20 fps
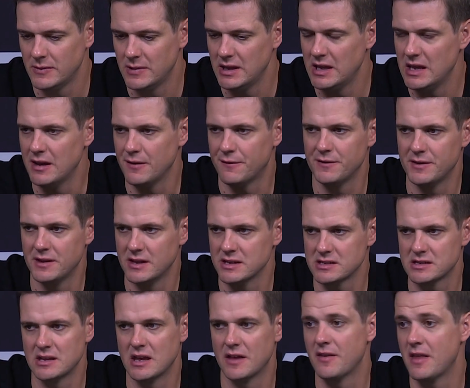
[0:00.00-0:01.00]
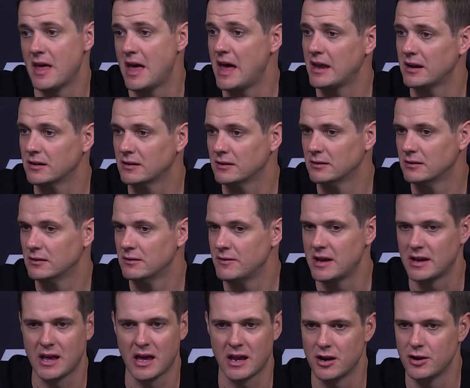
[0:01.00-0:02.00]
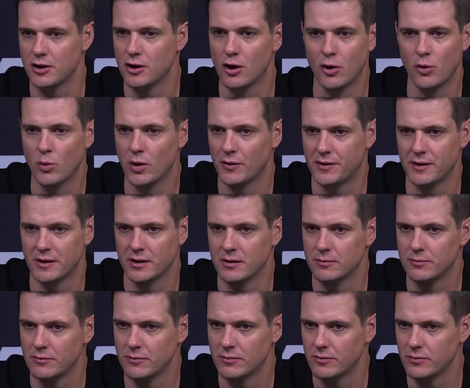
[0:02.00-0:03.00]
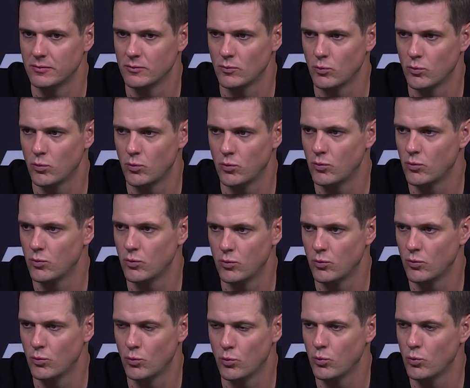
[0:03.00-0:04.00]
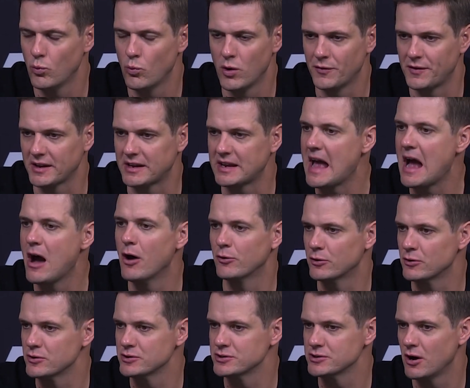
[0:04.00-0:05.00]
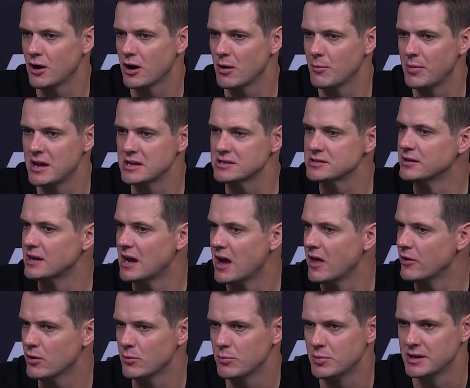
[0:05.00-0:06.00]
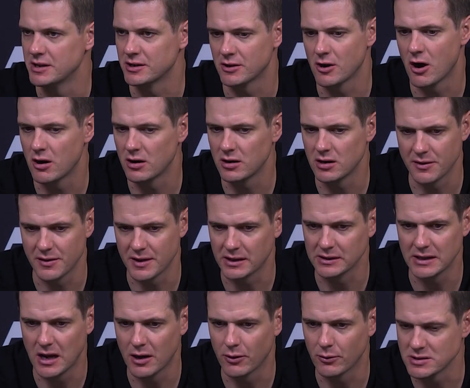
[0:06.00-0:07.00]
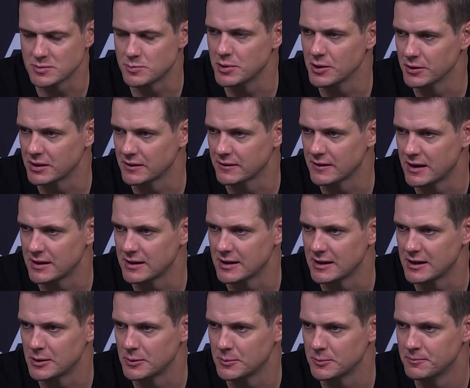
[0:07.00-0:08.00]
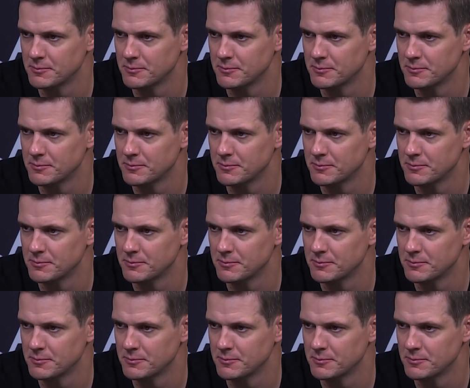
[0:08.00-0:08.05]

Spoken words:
if this, then that. They kind of know what the counters are based on how they're being guarded. I think Lowry's building that now.